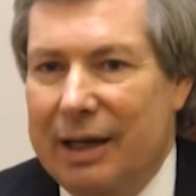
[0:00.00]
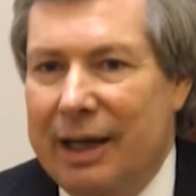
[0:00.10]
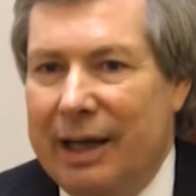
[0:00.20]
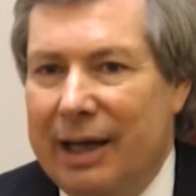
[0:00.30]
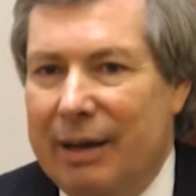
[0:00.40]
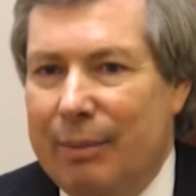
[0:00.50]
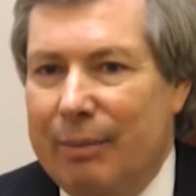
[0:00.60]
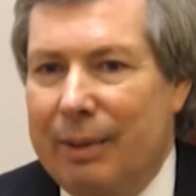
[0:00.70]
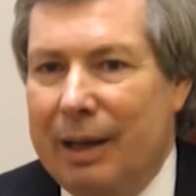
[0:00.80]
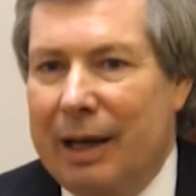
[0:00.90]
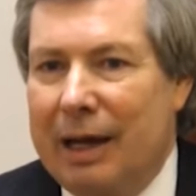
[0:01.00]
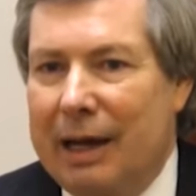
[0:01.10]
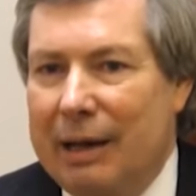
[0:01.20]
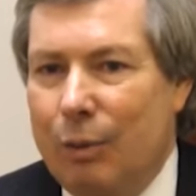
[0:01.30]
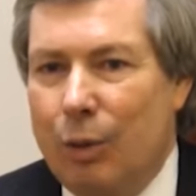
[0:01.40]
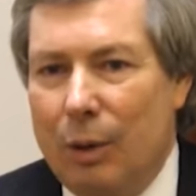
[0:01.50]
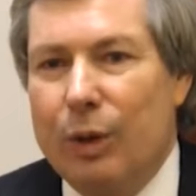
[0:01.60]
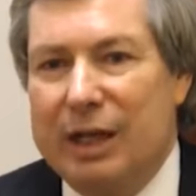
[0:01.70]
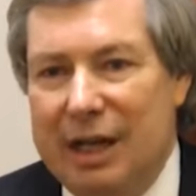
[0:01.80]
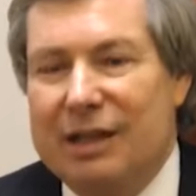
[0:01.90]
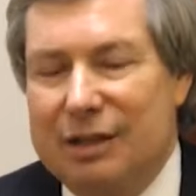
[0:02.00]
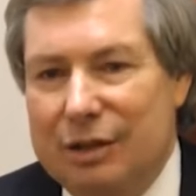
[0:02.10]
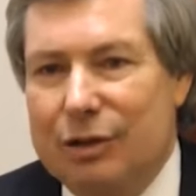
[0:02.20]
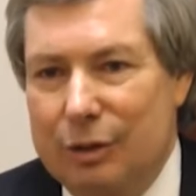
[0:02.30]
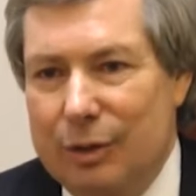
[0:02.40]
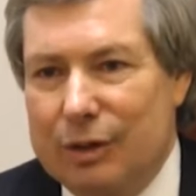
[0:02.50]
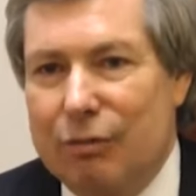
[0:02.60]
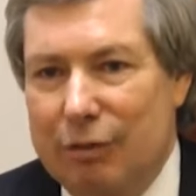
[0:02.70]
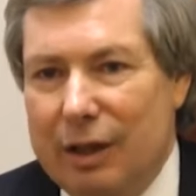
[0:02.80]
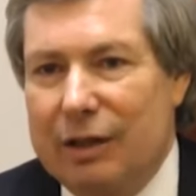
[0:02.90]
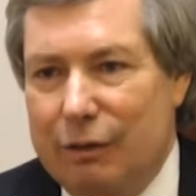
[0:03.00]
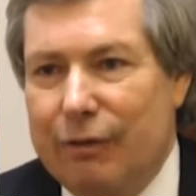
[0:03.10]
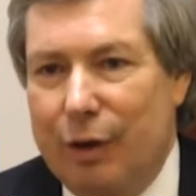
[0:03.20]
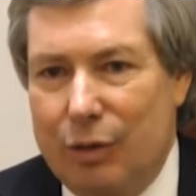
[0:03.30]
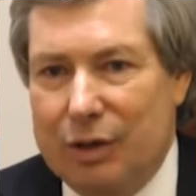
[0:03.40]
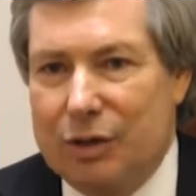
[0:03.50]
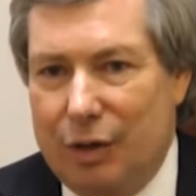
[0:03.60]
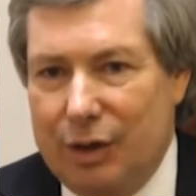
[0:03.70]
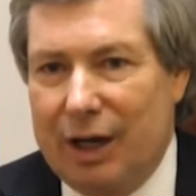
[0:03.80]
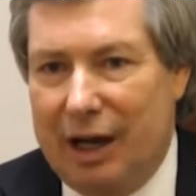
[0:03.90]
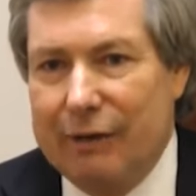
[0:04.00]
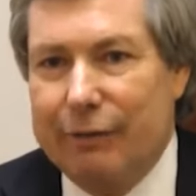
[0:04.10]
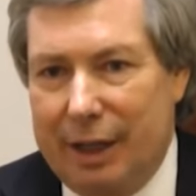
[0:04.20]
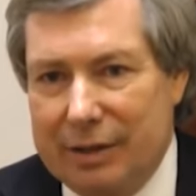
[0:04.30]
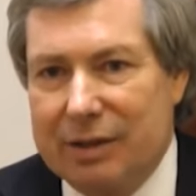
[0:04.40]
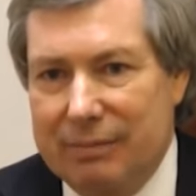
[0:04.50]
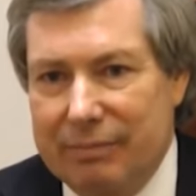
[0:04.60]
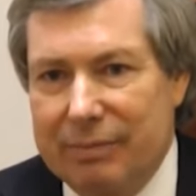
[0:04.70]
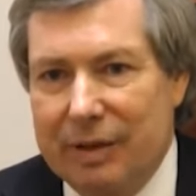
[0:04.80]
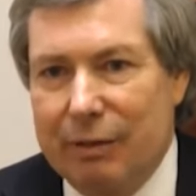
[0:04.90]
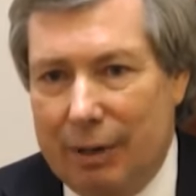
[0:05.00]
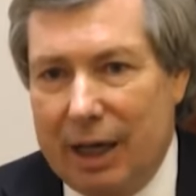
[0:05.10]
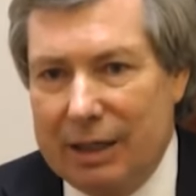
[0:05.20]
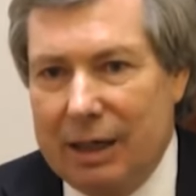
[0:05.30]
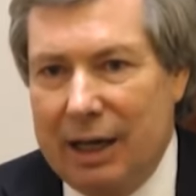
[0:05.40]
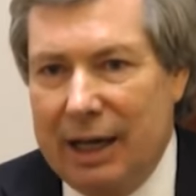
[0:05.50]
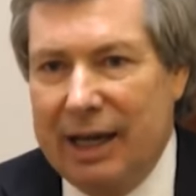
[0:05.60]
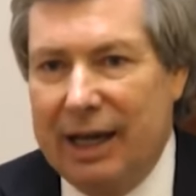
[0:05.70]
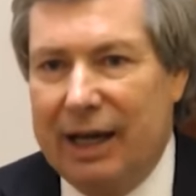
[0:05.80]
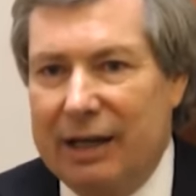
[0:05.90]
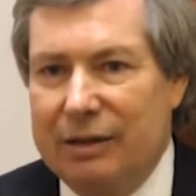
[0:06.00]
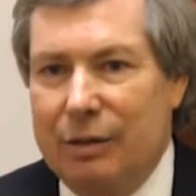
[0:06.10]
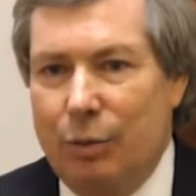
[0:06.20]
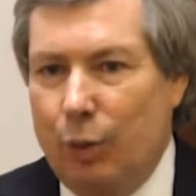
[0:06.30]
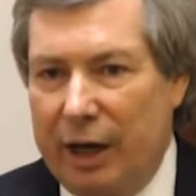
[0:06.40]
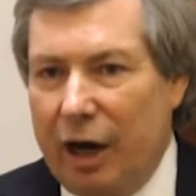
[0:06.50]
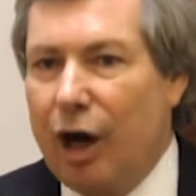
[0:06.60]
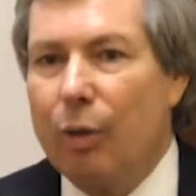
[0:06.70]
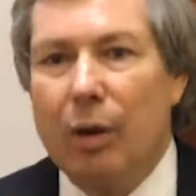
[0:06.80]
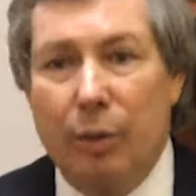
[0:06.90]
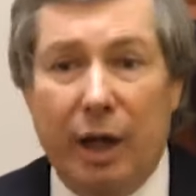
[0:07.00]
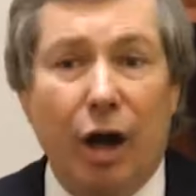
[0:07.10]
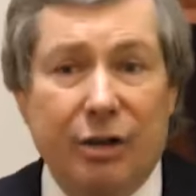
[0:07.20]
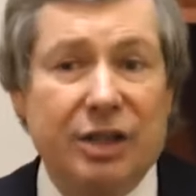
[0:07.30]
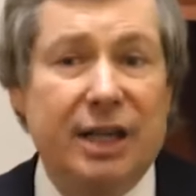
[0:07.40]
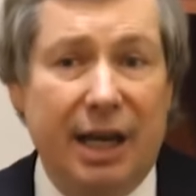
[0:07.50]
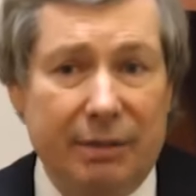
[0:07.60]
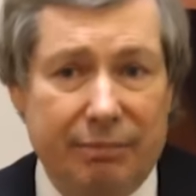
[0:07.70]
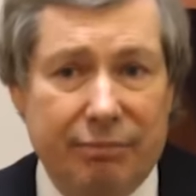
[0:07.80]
What we need to do is really to focus on the conflict, right? And we are where we are today.